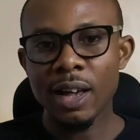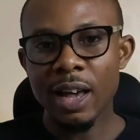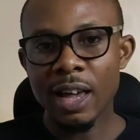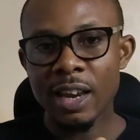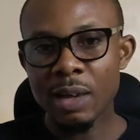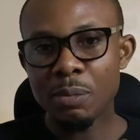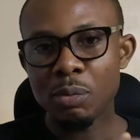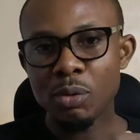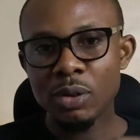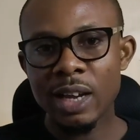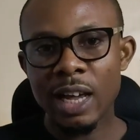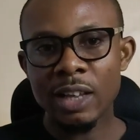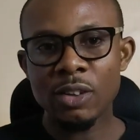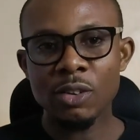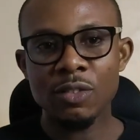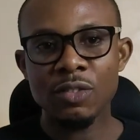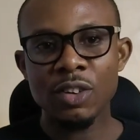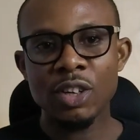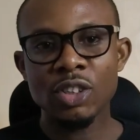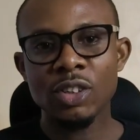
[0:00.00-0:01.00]
Enable that
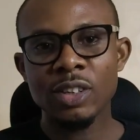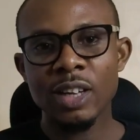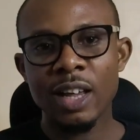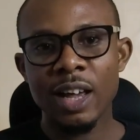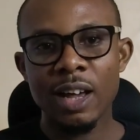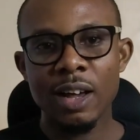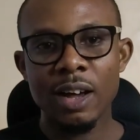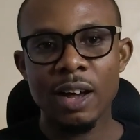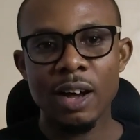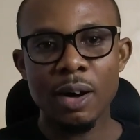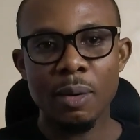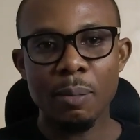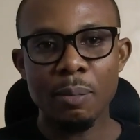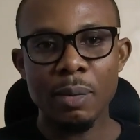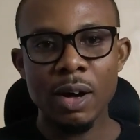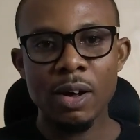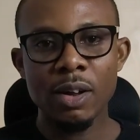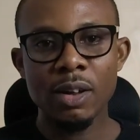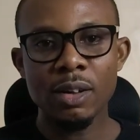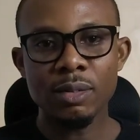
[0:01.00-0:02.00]
notification
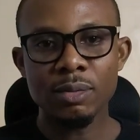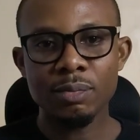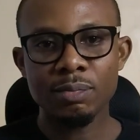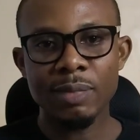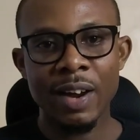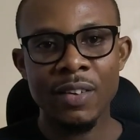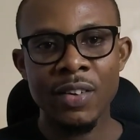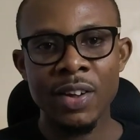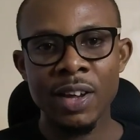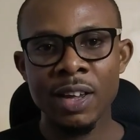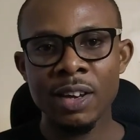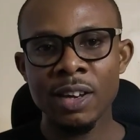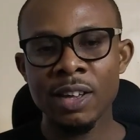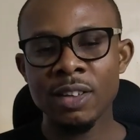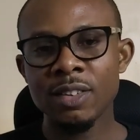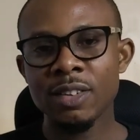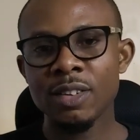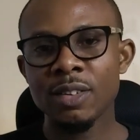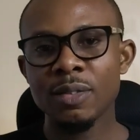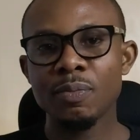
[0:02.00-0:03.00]
bell by ringing
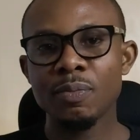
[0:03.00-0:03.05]
it,